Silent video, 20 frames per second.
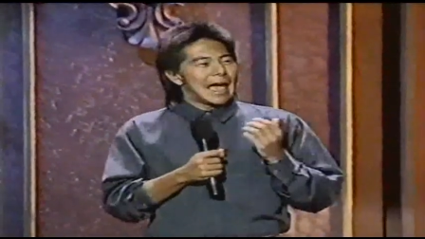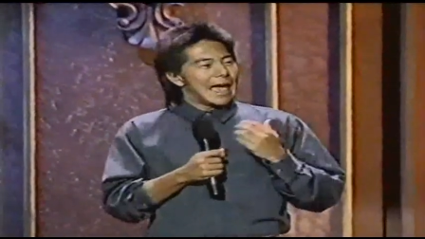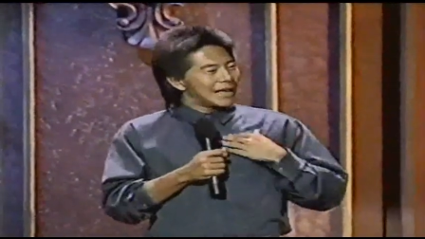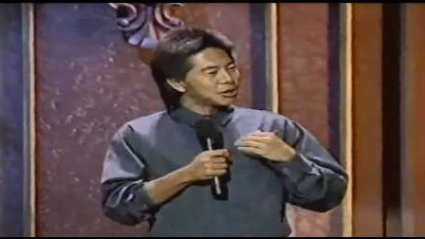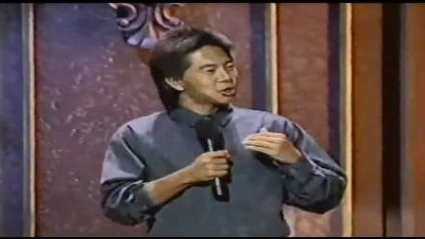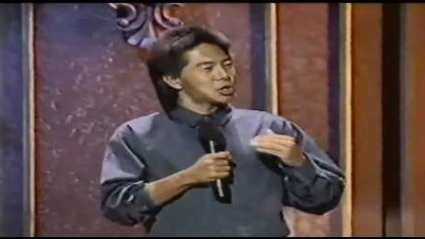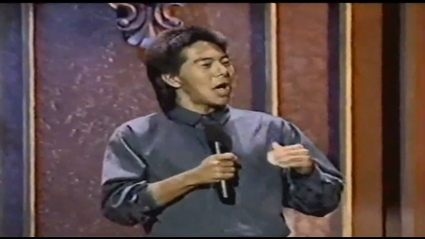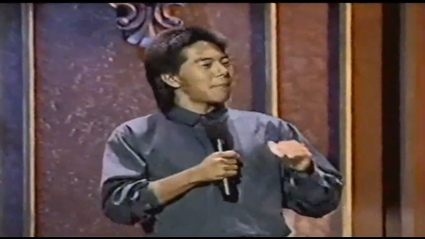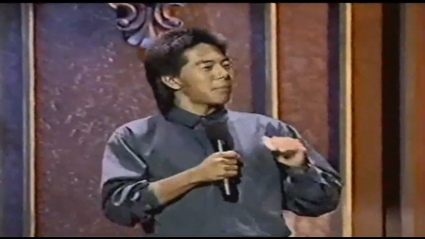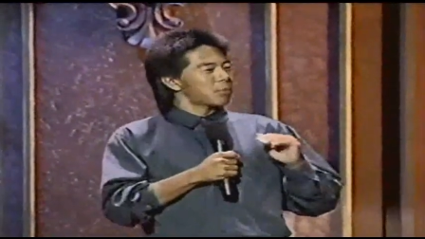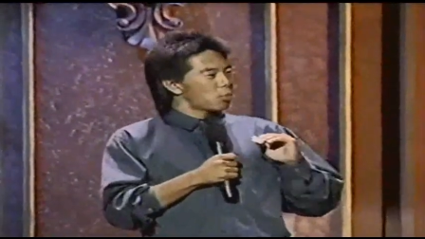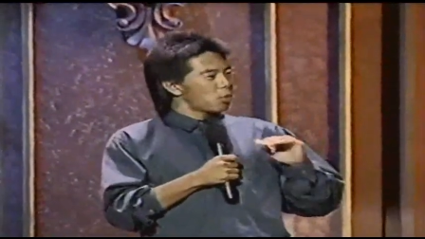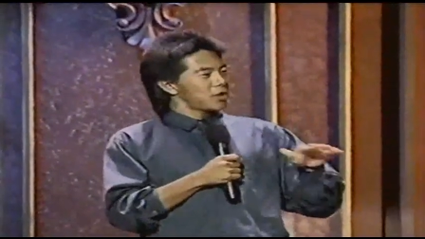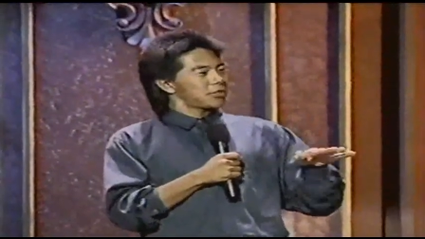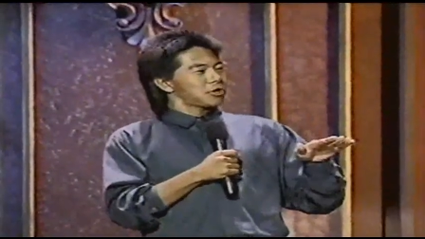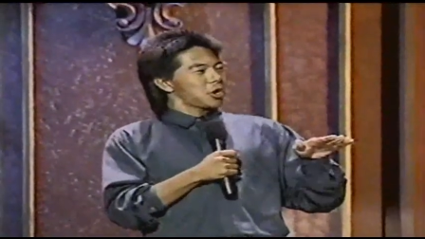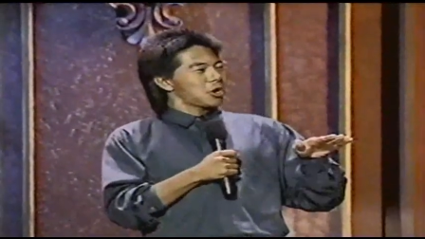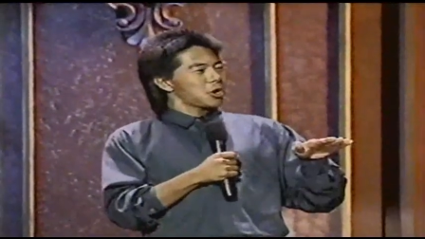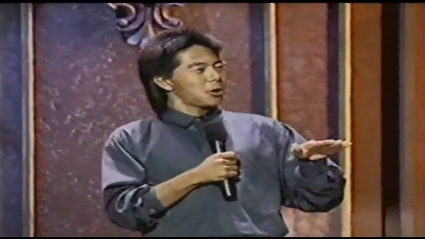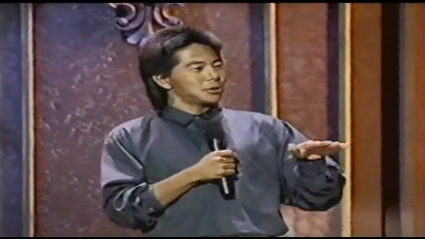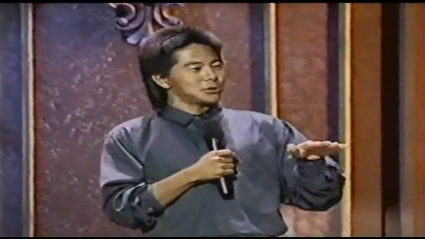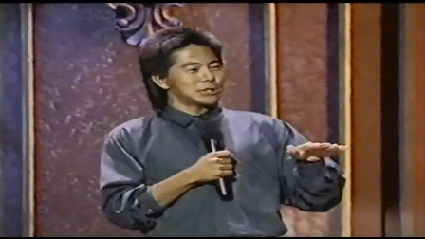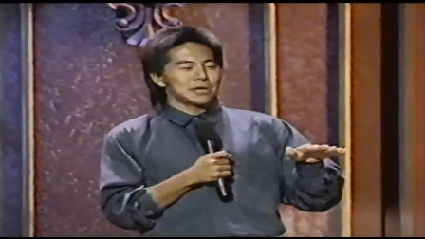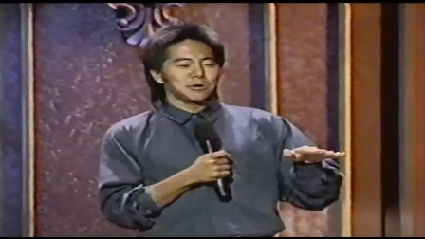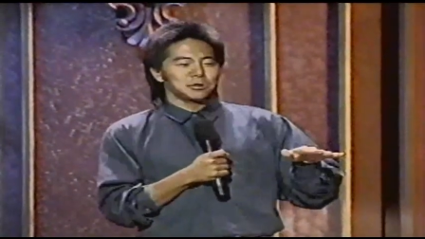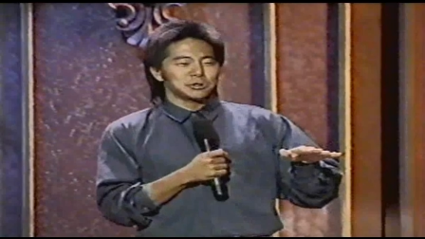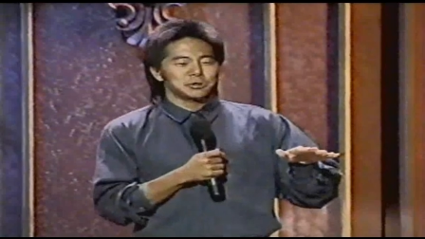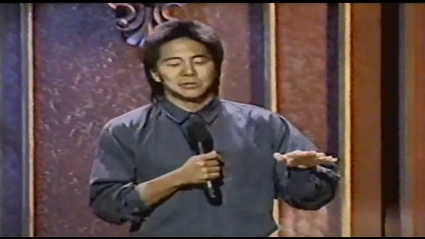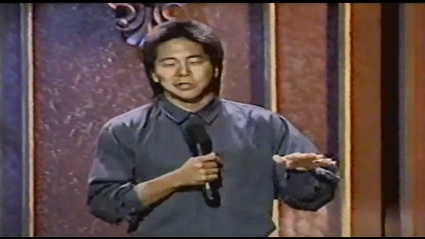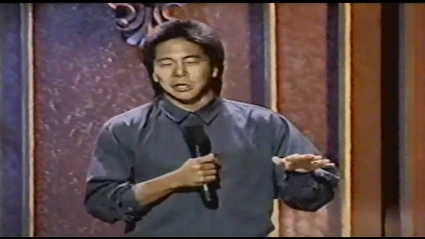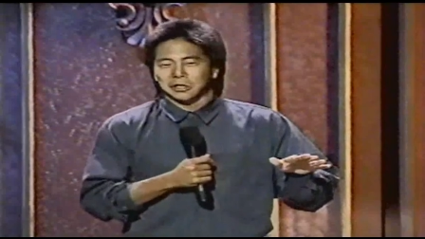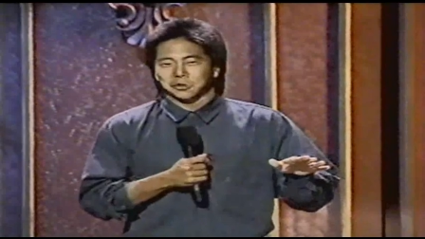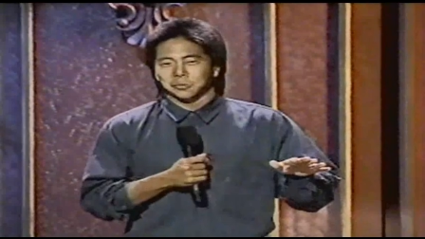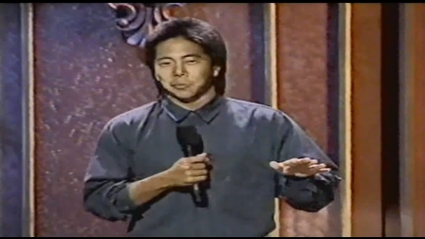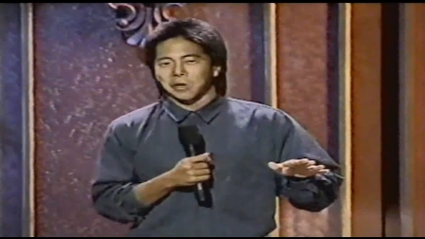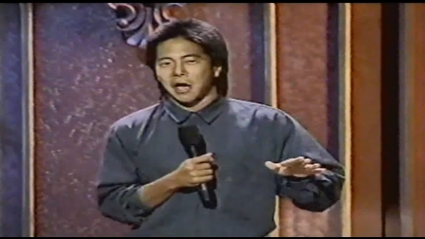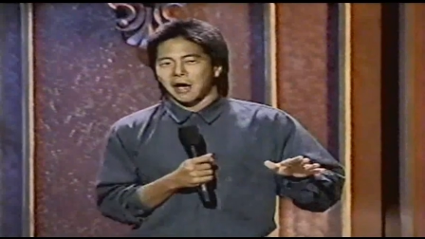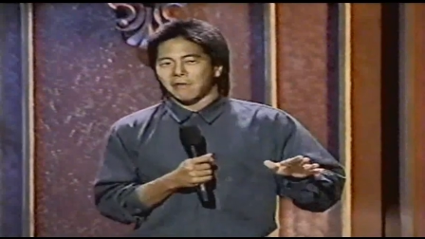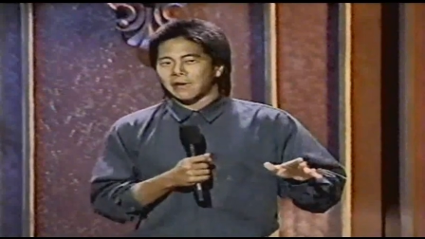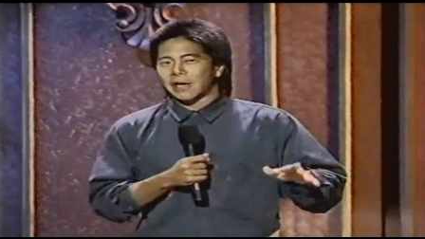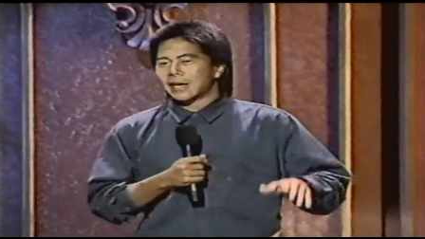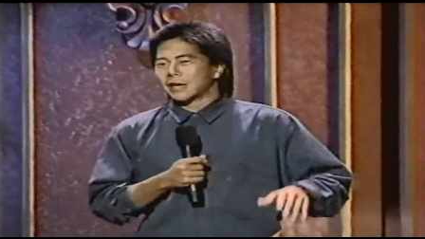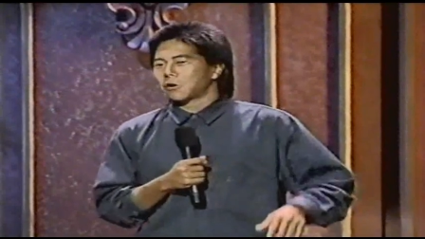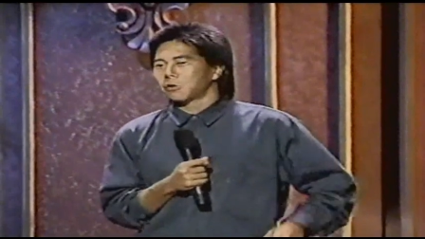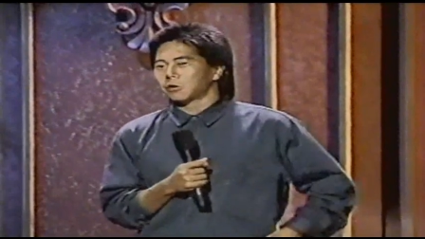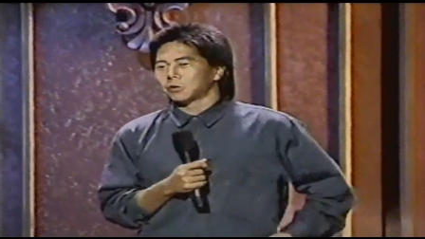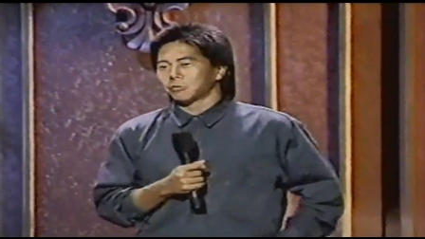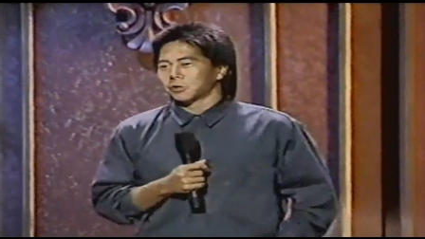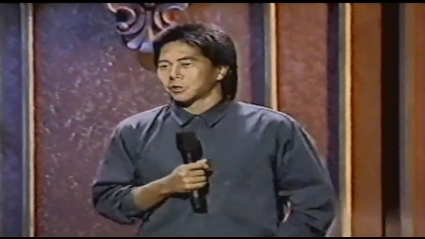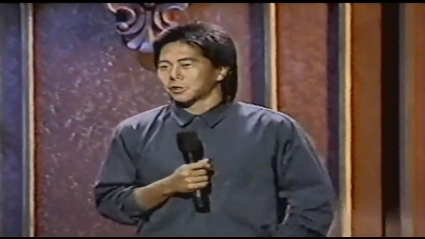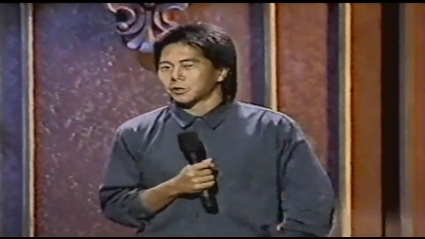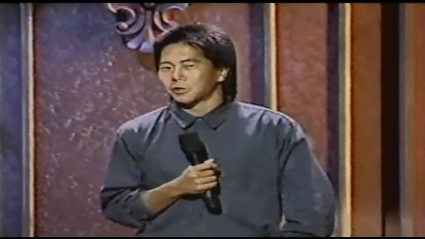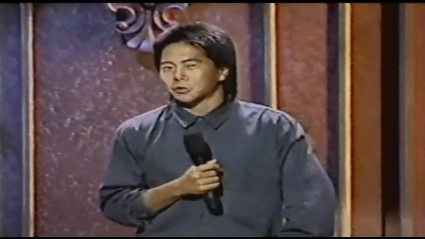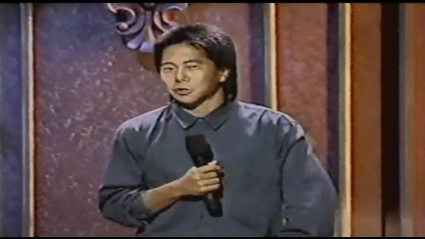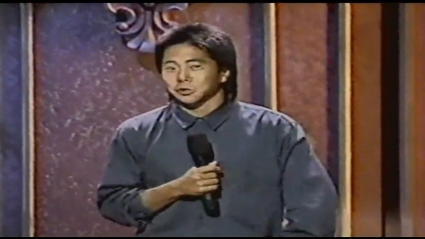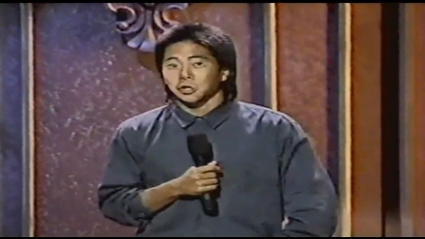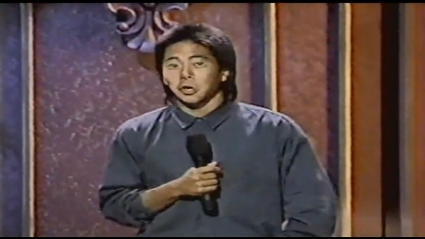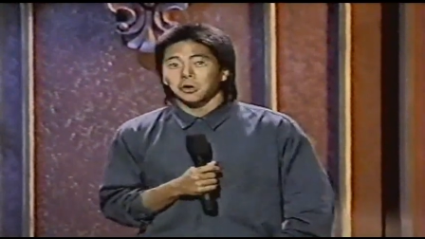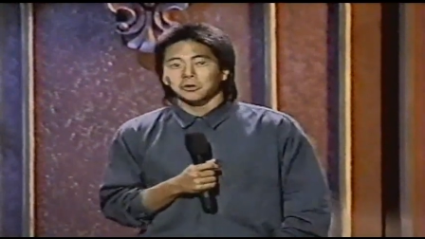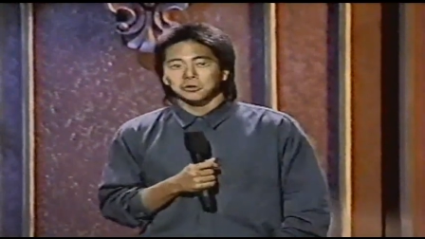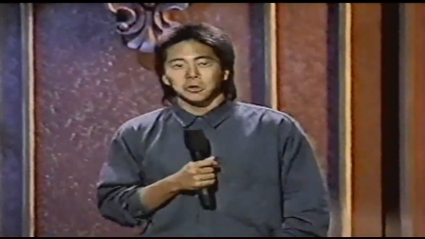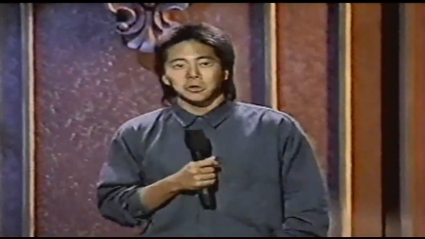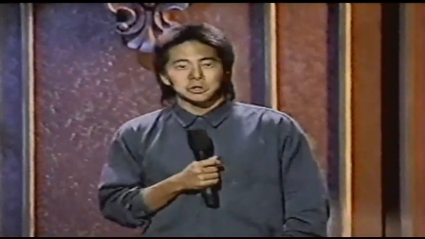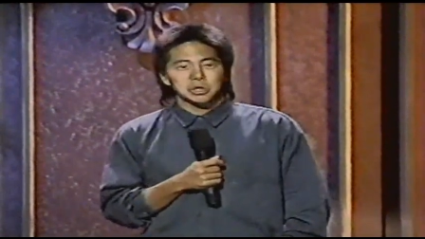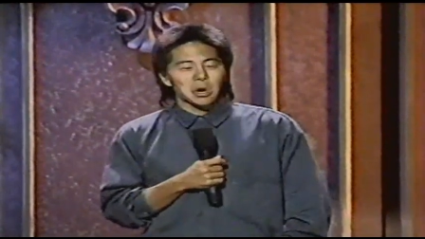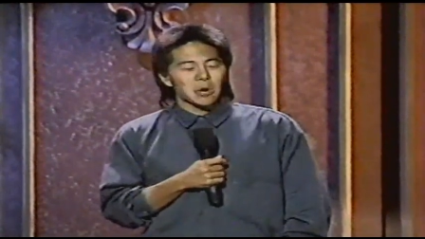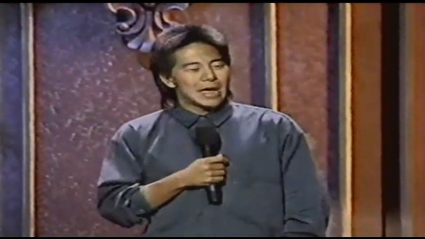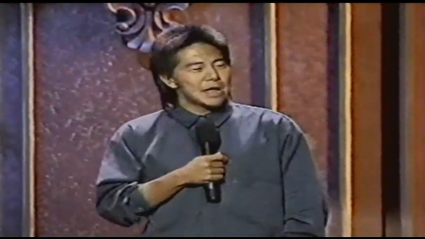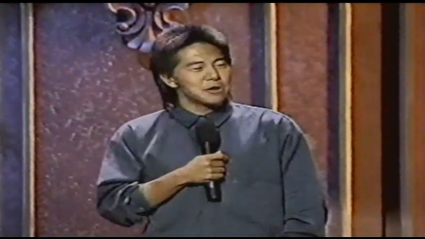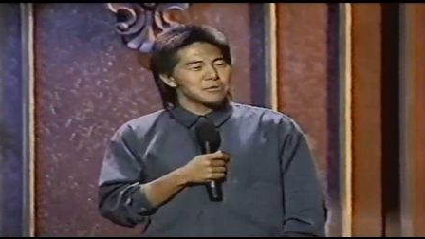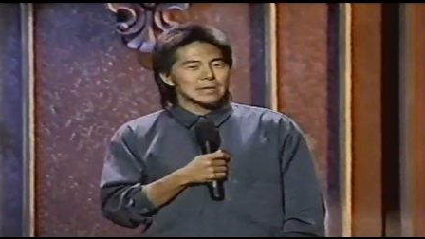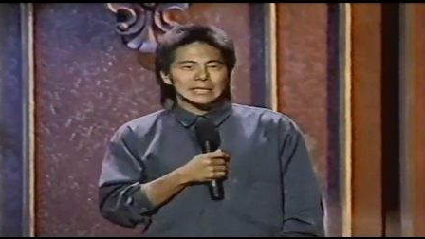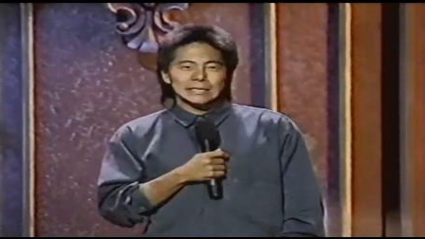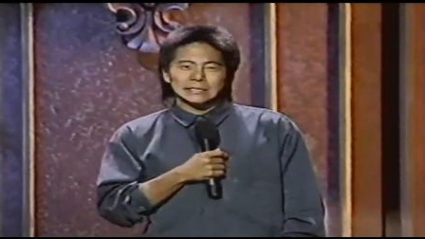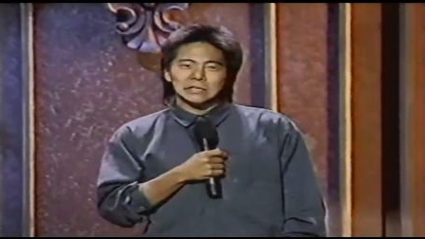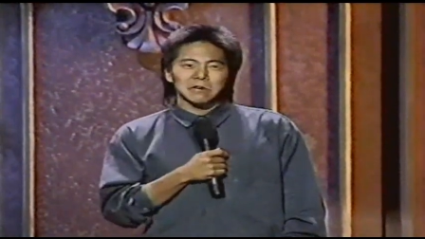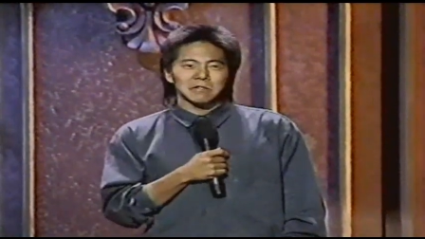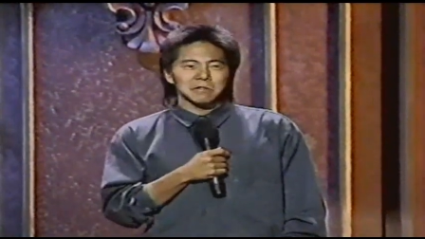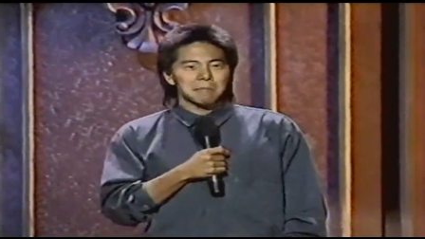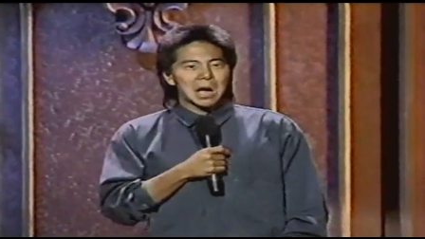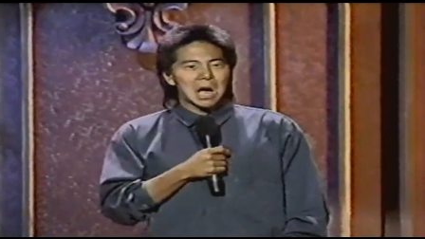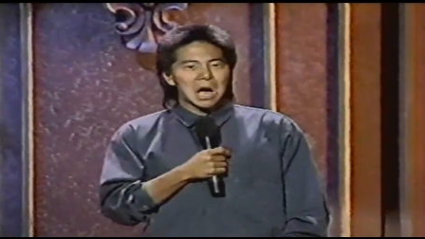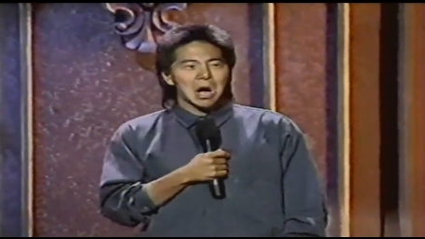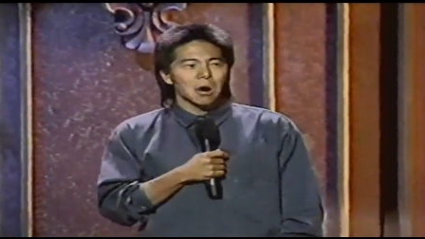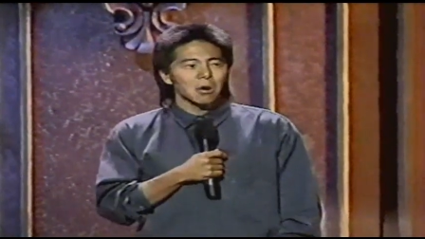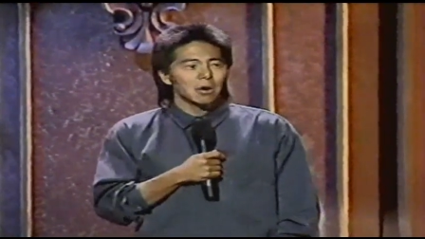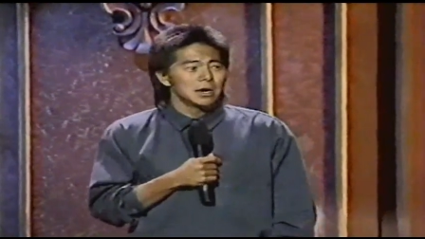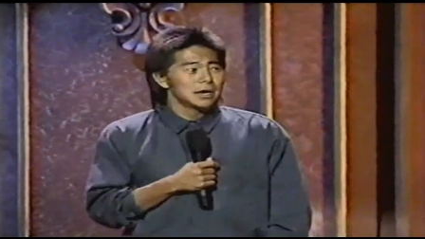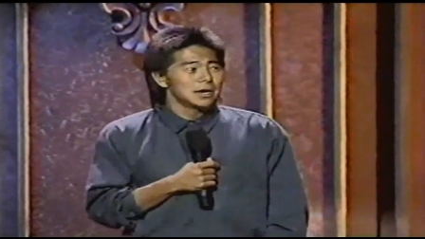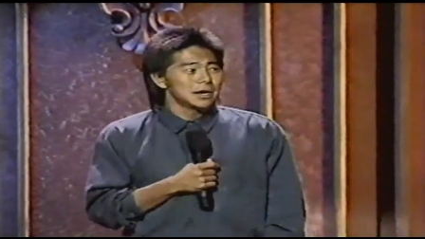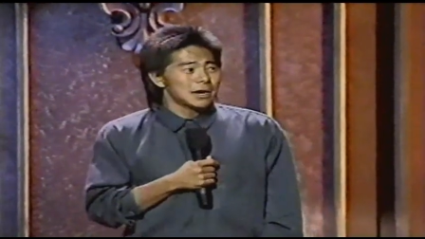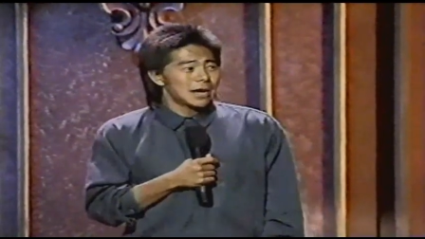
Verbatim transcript: I hate shopping with girls. That always ticks me off. I hate going with girls. Because girls always go, "Henry, let's go to the mall."